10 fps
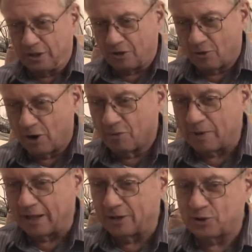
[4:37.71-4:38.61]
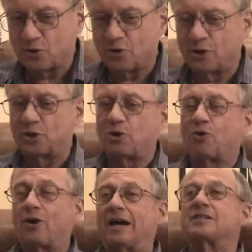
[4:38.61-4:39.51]
grown by the so-called
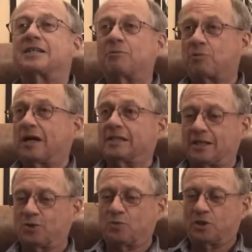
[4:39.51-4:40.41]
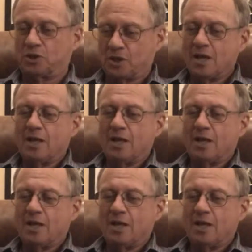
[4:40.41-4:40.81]
Shokowski process, which is